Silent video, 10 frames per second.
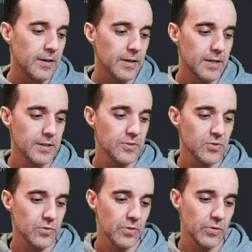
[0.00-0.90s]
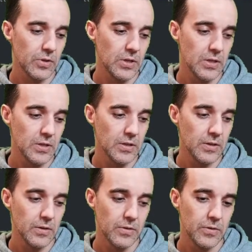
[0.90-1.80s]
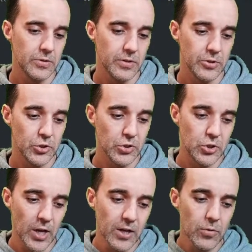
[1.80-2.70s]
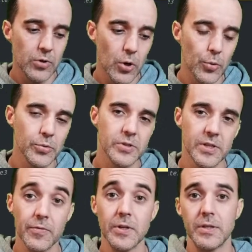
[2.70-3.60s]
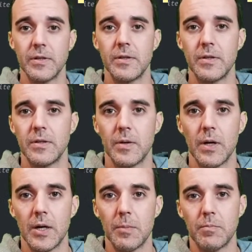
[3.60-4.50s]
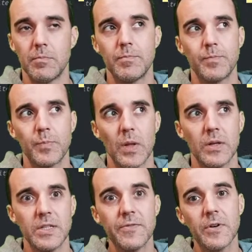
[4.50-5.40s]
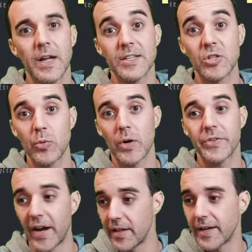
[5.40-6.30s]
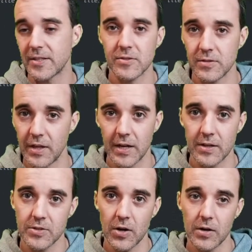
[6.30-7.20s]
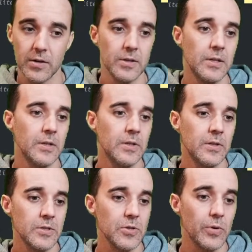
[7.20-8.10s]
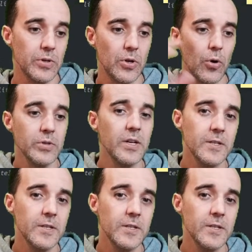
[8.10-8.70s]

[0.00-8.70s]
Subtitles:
is the Django knows different SQL dialects that it can talk. So it knows how to